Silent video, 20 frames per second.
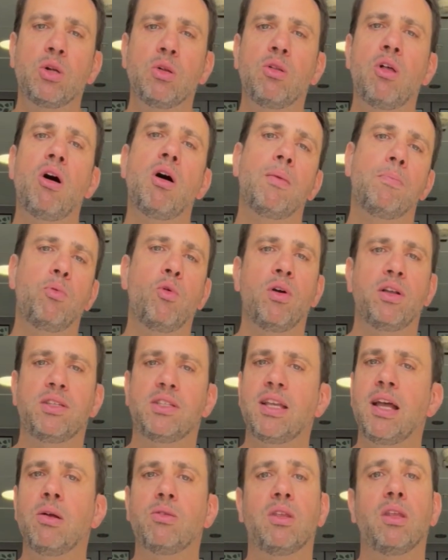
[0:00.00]
law it
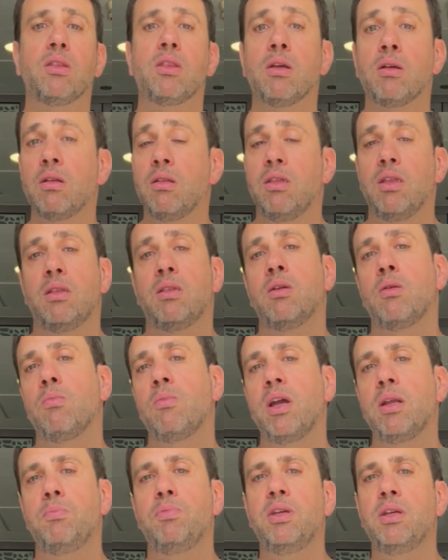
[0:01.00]
points out that there
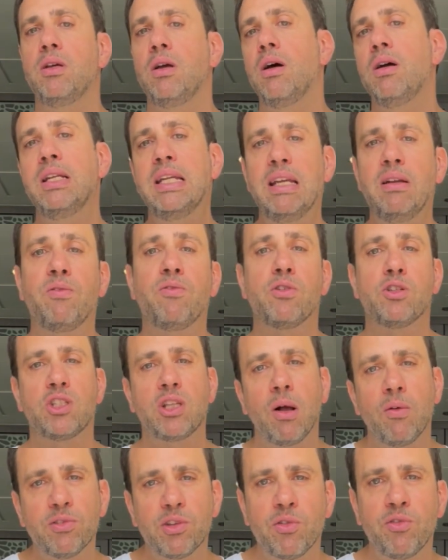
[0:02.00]
might be a need for
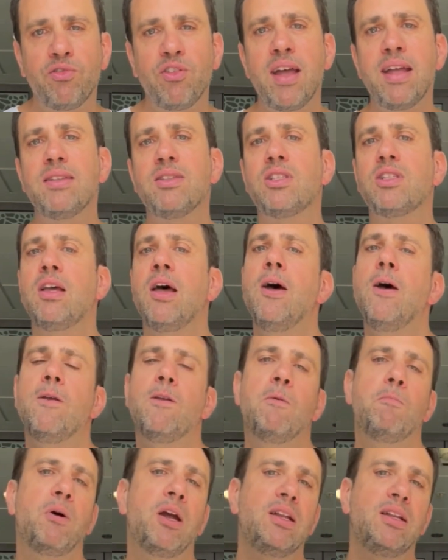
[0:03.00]
self-defense.
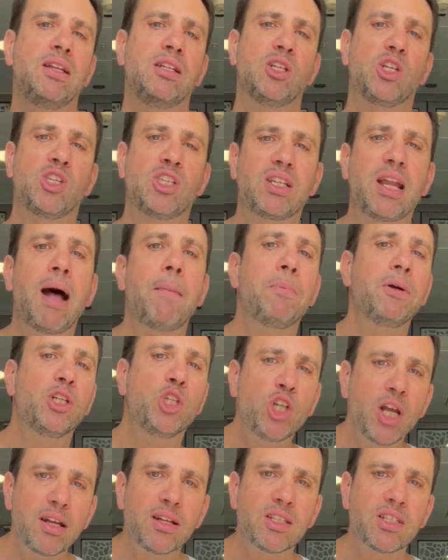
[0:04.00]
You might need to stop a
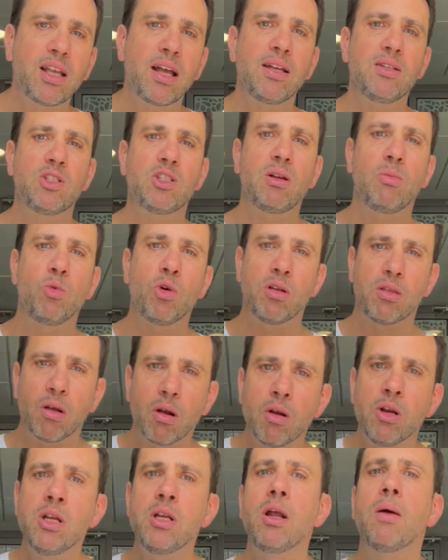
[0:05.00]
genocide somewhere. There
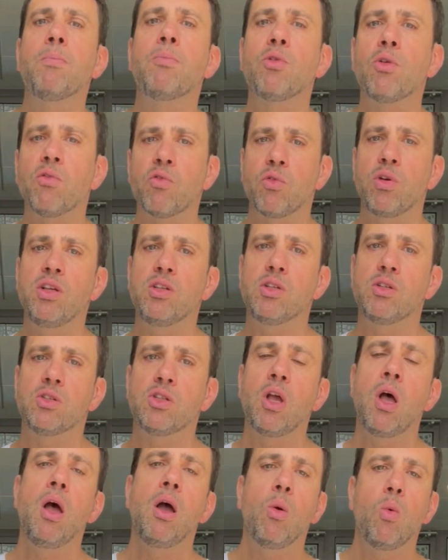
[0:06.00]
are a number of
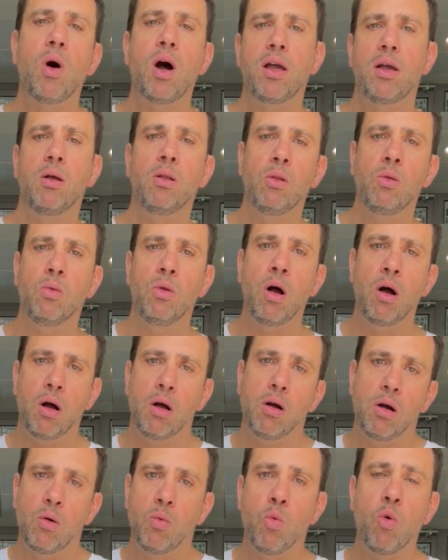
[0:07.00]
reasons why
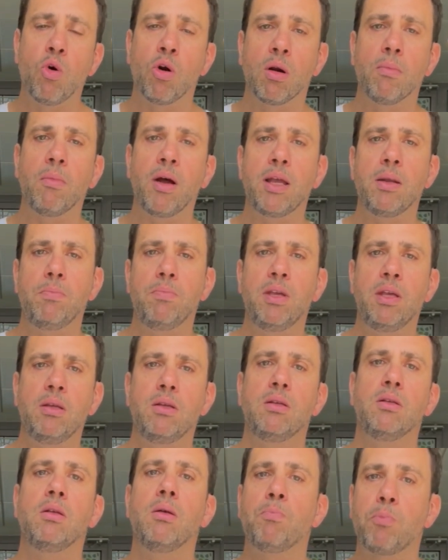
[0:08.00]
a war might
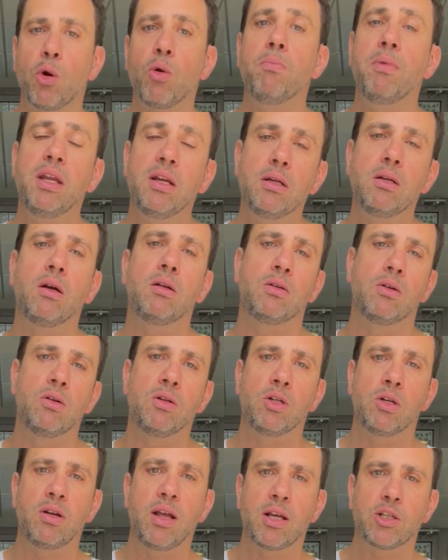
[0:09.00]
be permitted under
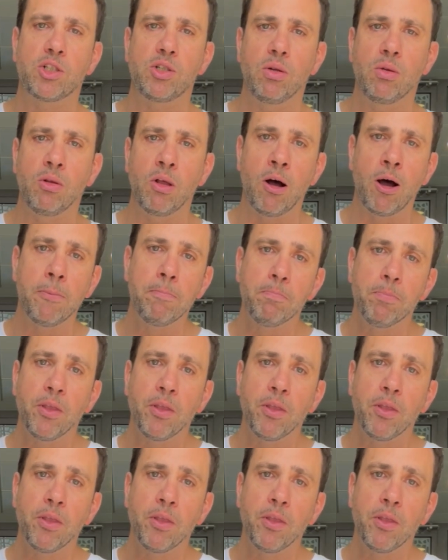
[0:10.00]
international law,